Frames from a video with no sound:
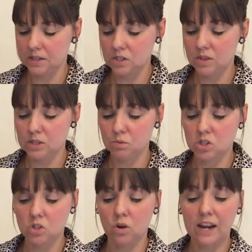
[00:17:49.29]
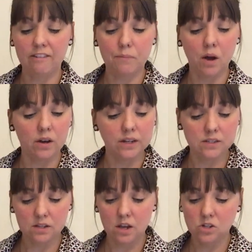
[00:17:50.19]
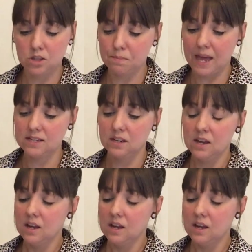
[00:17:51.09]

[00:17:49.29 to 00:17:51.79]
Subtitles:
And so this one just got left behind under the bed.